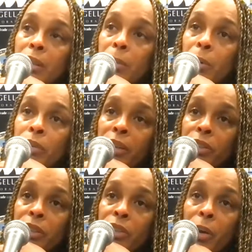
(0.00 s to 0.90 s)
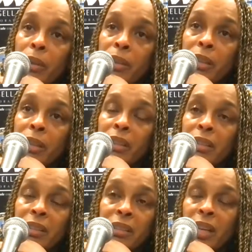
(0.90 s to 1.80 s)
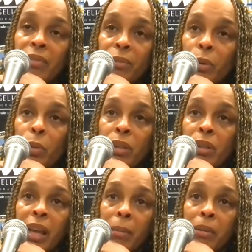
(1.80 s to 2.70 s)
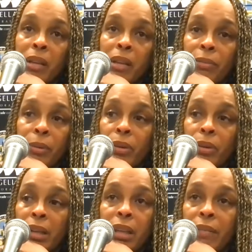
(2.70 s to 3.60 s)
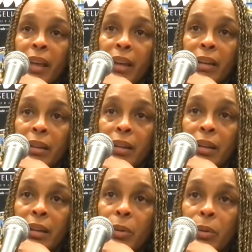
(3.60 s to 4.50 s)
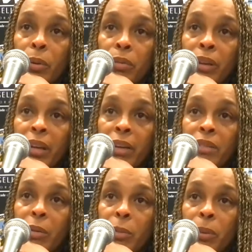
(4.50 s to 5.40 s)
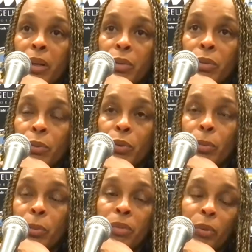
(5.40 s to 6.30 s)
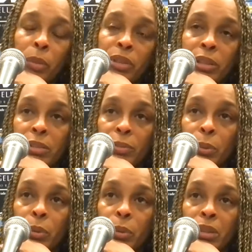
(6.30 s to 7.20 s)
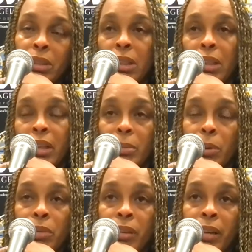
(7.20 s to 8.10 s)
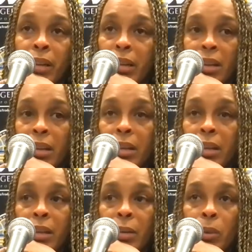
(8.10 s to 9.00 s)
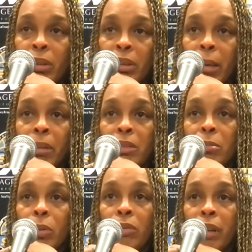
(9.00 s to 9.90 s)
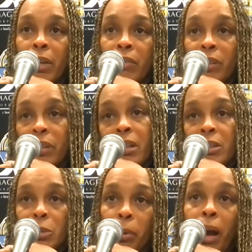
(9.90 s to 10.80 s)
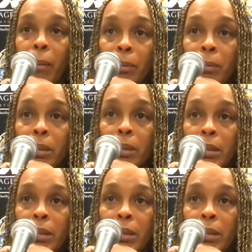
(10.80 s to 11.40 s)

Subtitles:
Motivation is always in us. It's not for one game. It's not for any of that. We're motivated every time we put our uniform on before we touch the floor. These young ladies are motivated. One game doesn't motivate you. If it does, it's a problem.